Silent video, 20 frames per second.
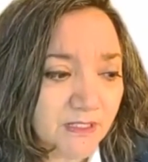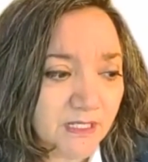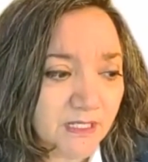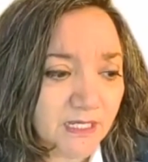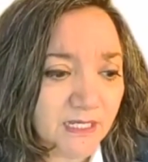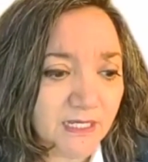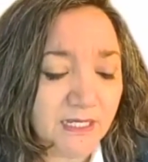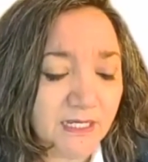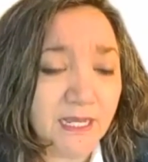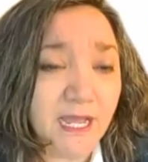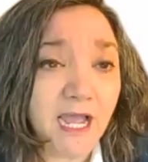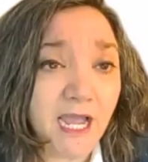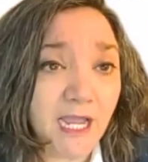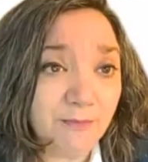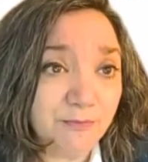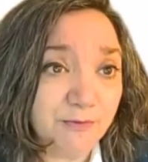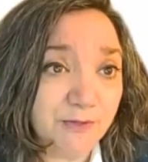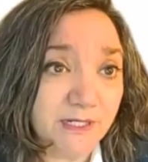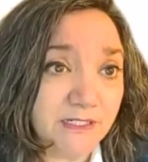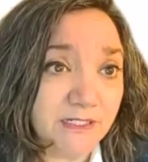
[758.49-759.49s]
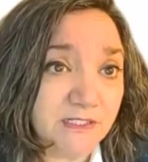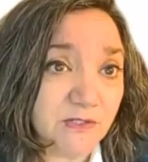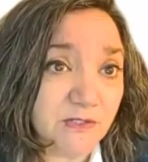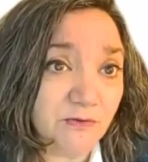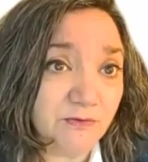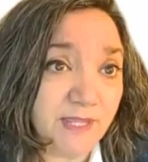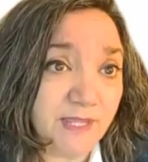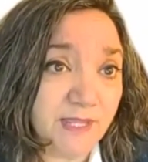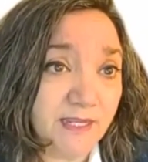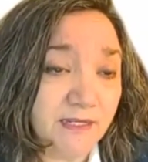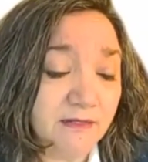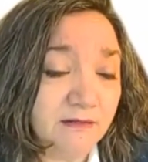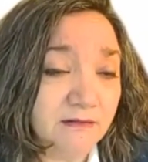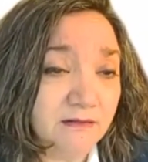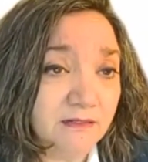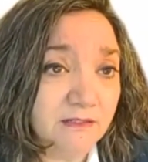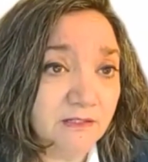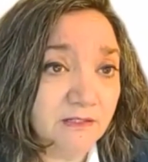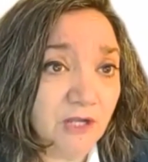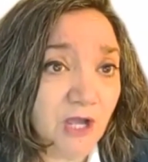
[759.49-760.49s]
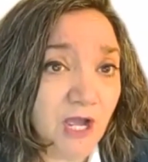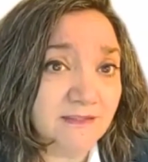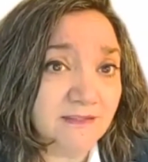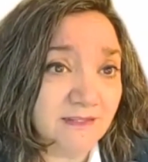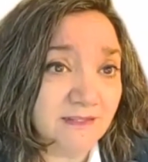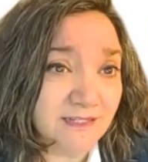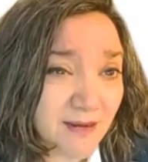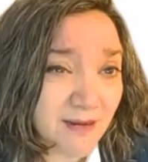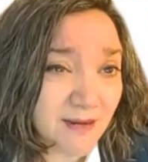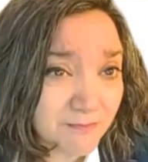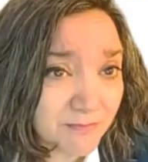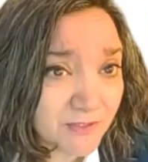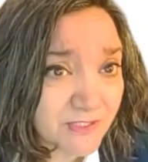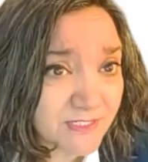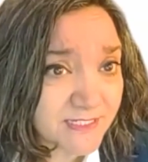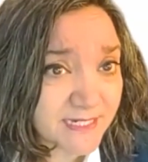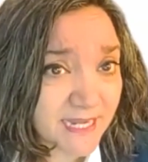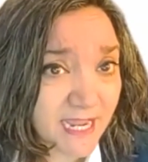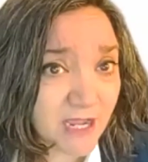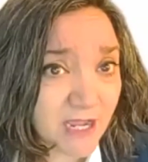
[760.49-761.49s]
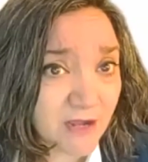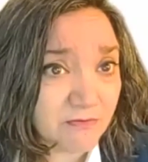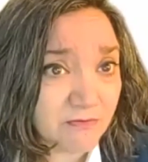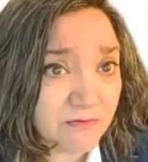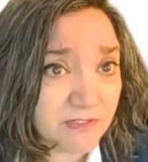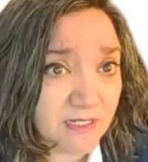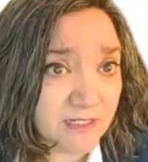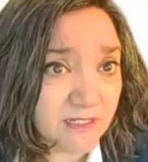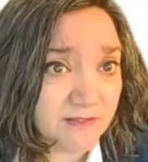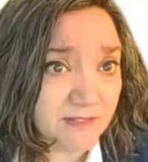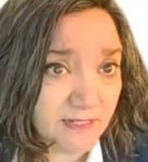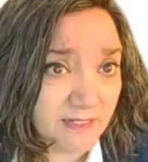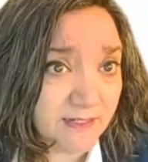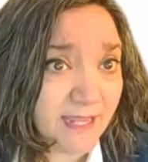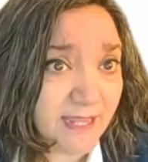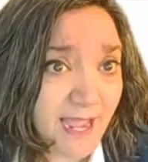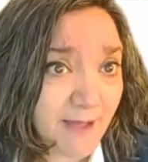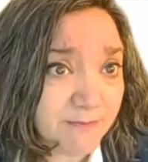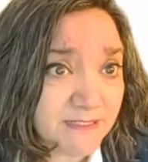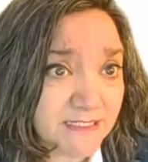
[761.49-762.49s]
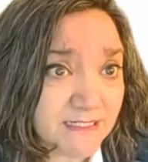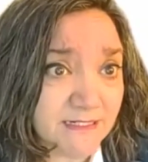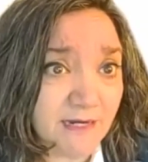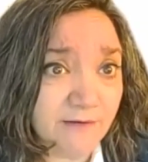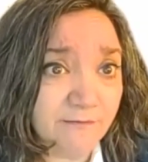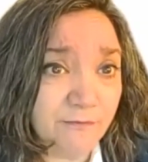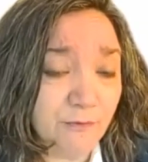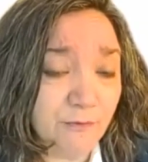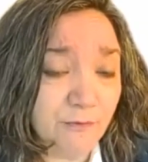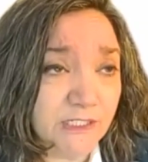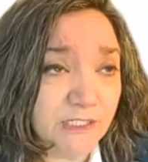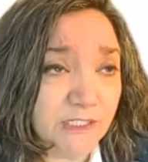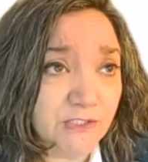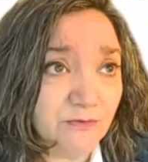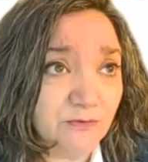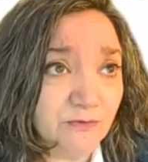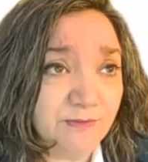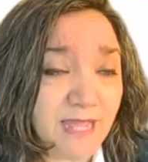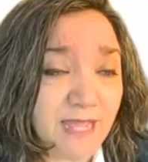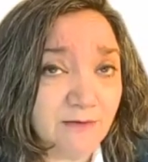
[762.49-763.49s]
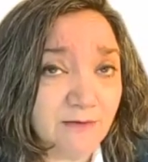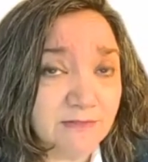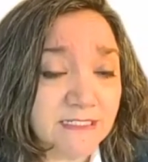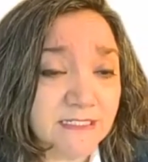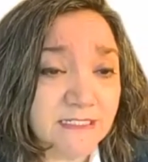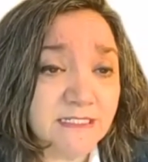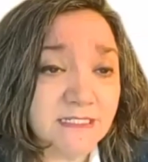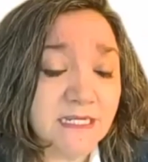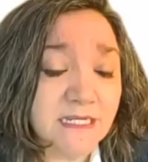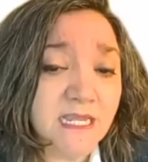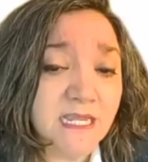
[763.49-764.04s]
hybrid, so they knocked the numbers down. They capped it at 42,000.